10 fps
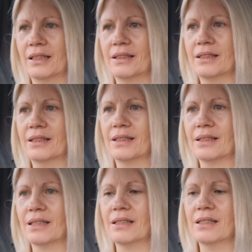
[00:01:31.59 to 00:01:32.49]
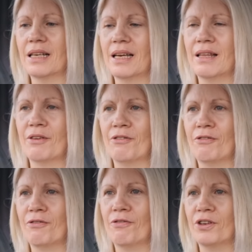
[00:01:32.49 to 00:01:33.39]
is Sunday the
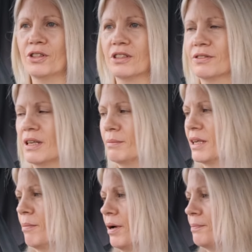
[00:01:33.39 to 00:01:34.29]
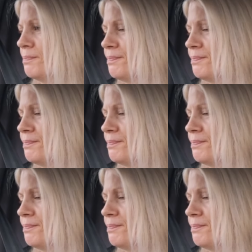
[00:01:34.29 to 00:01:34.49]
1st of September.